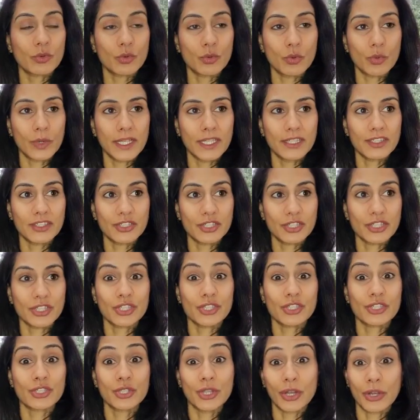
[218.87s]
always
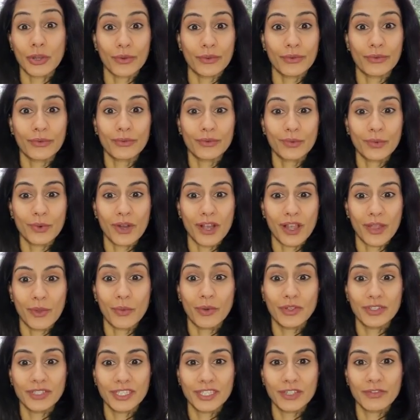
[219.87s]
just known what I
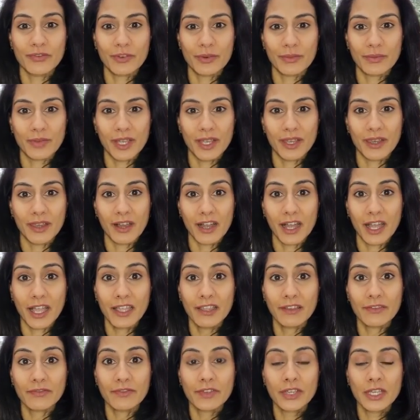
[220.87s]
wanted from my
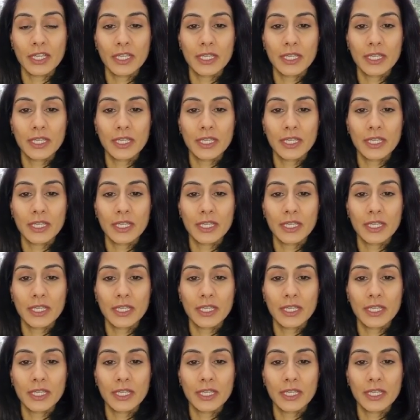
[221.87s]
life,